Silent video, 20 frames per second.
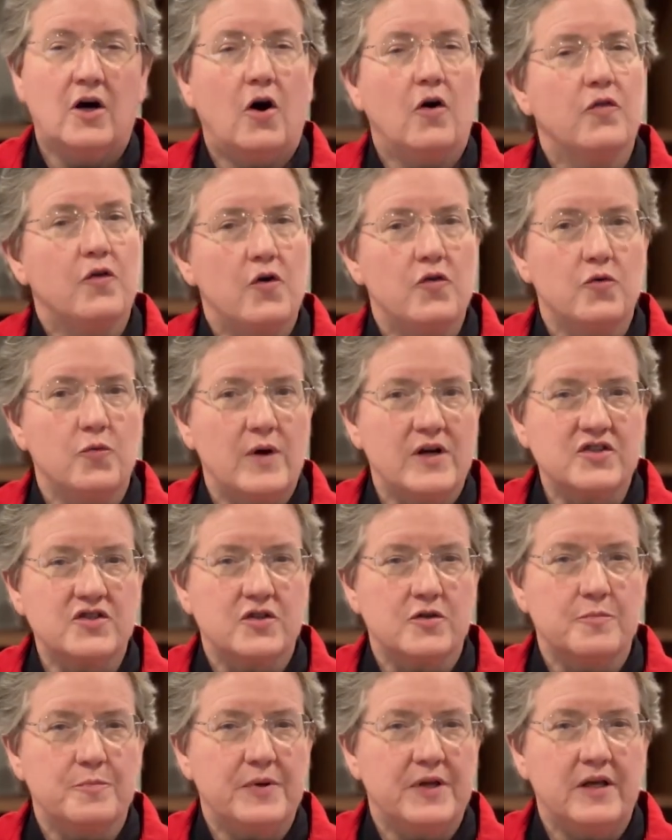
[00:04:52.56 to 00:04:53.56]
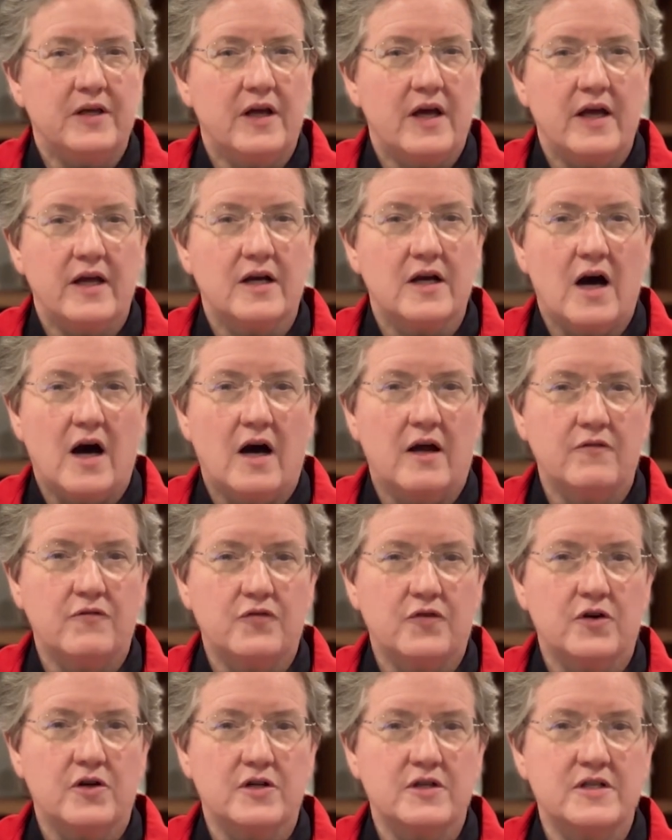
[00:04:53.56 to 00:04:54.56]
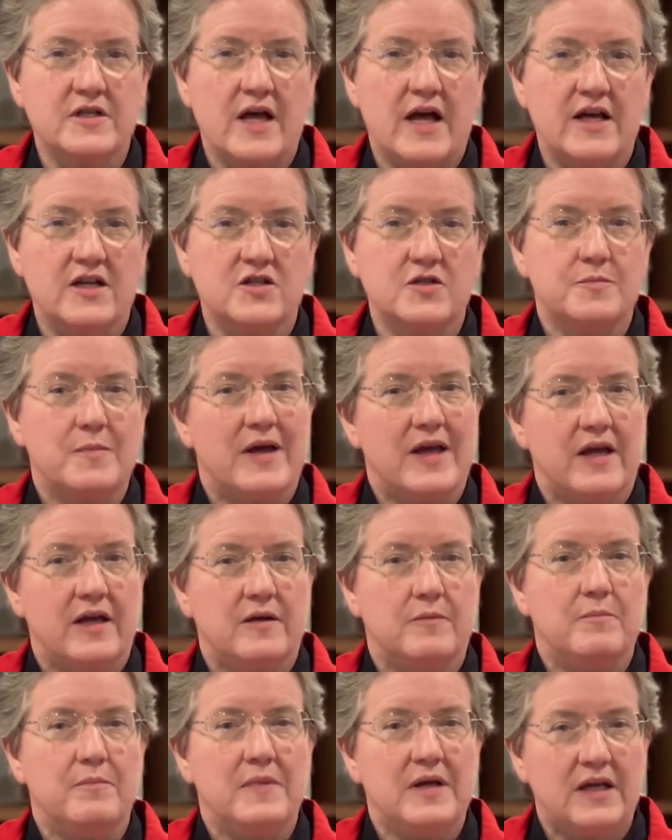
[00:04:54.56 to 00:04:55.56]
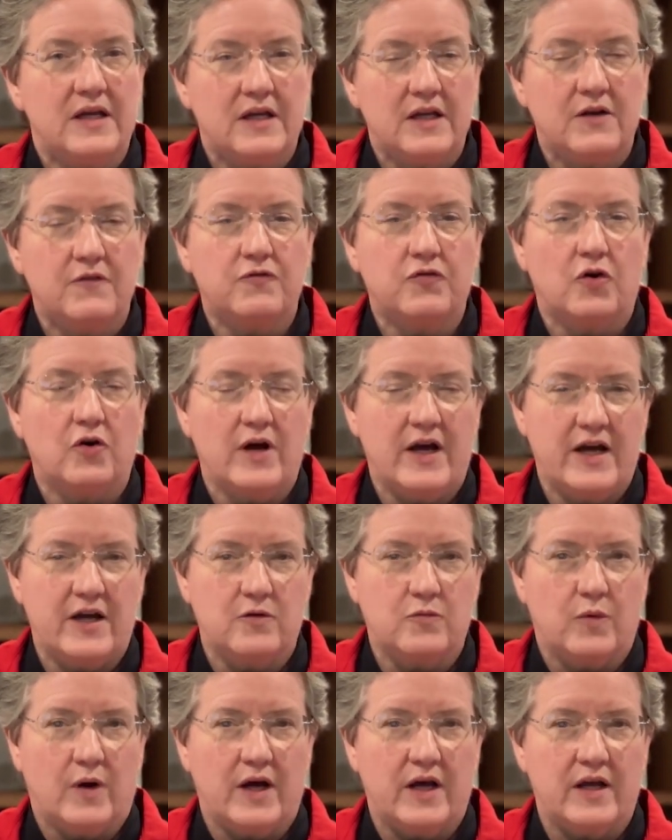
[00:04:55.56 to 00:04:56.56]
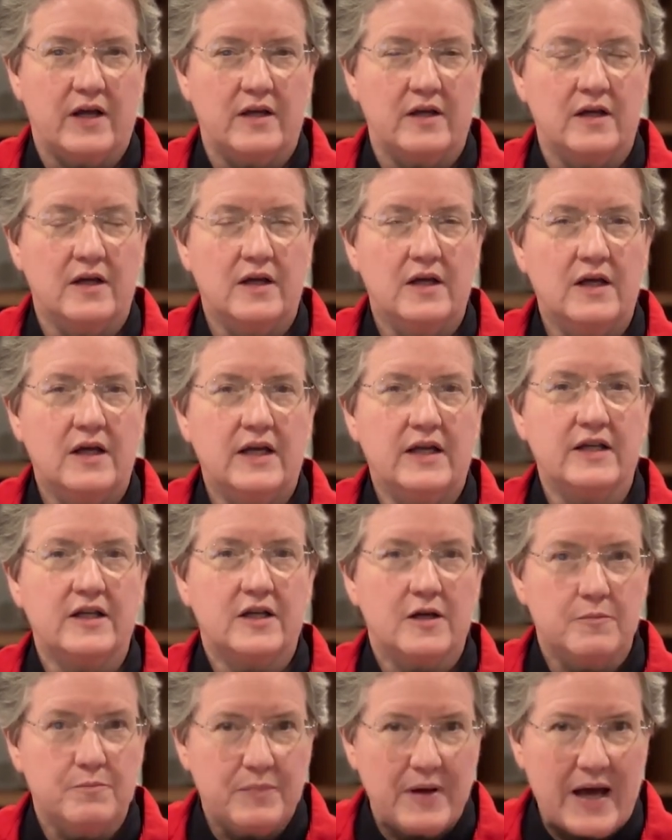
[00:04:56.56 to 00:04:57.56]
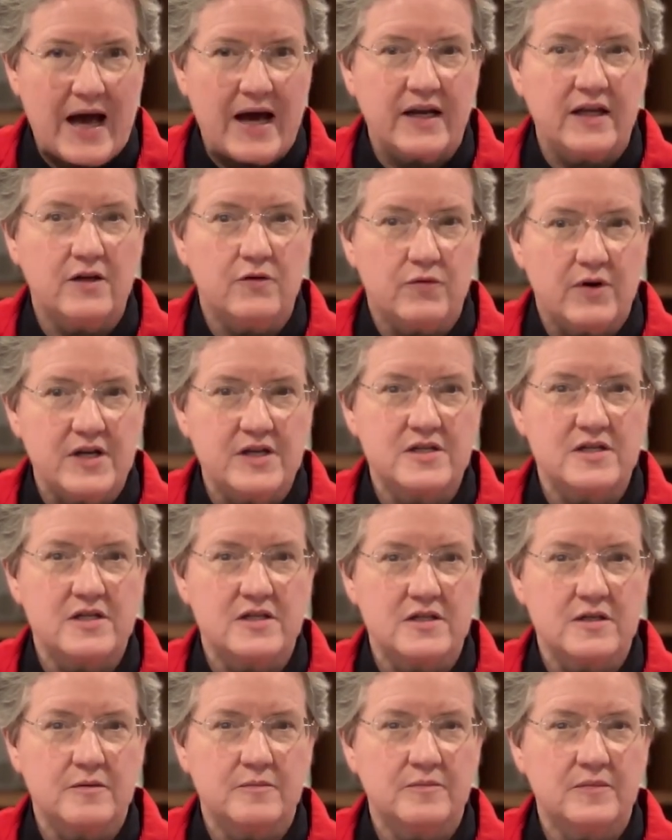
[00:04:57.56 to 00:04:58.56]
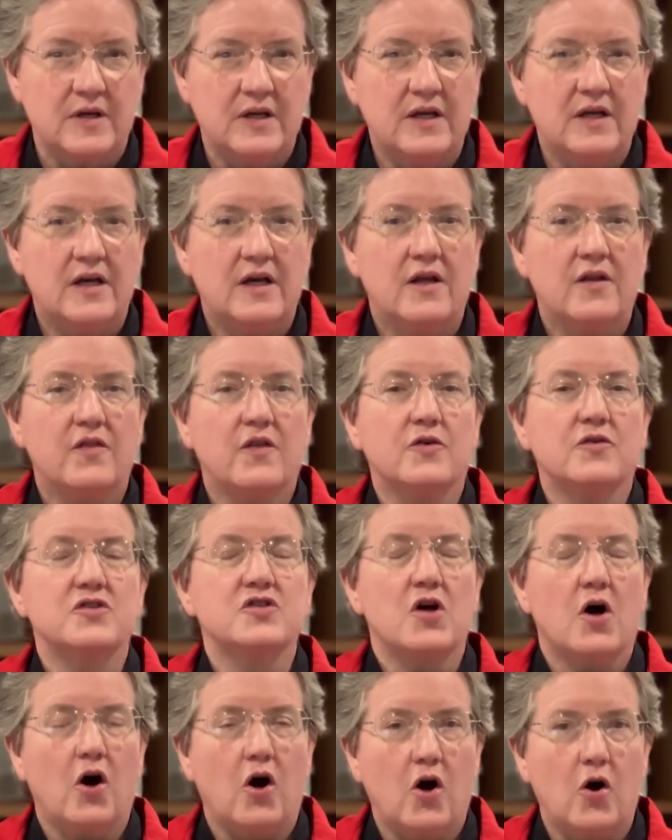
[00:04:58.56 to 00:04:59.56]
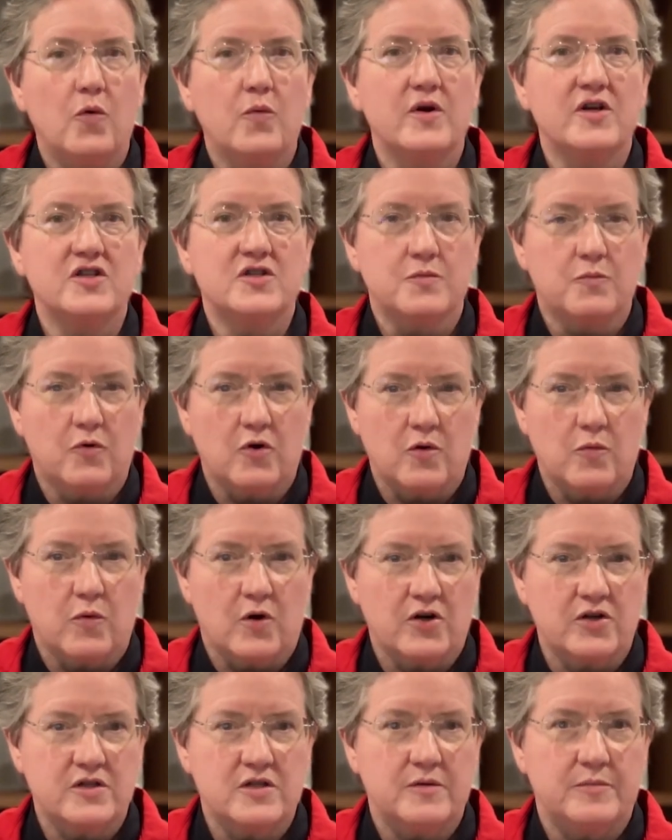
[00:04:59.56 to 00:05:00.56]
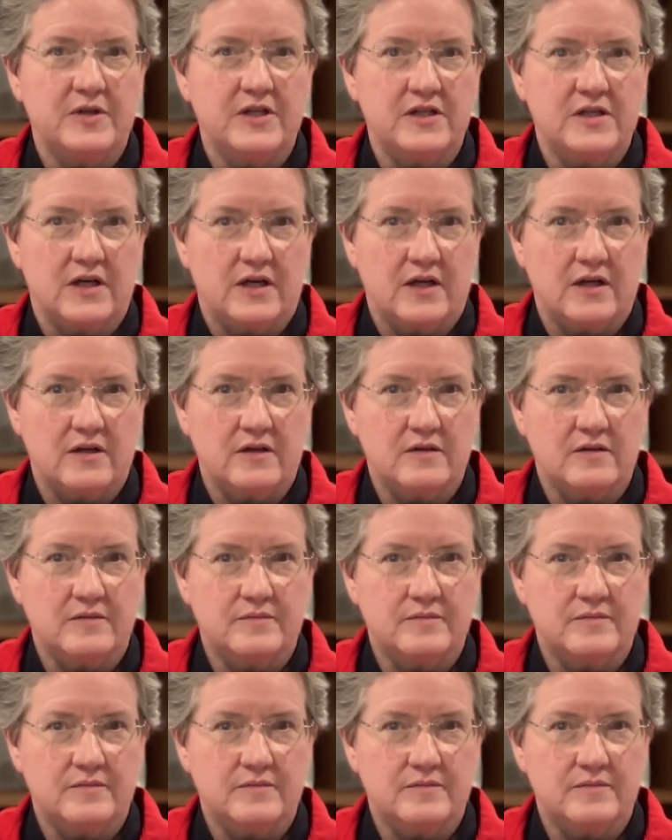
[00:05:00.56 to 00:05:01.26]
Although the Western PA Conference has made meaningful headway in combating racism, there is always more work to be done.